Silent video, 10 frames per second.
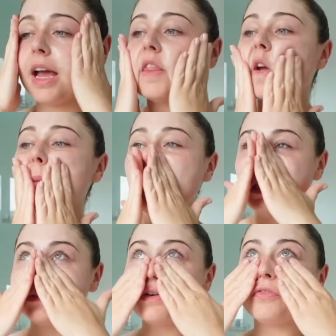I think I'm gonna
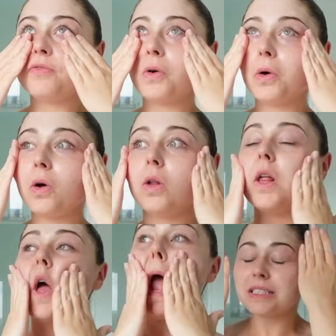do a
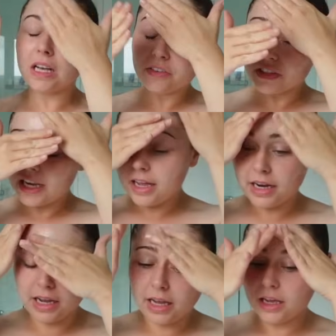full
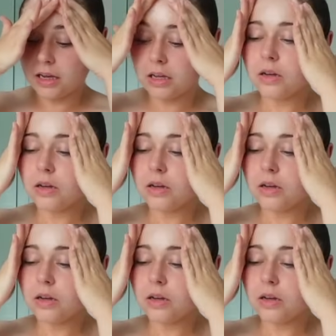self-tanning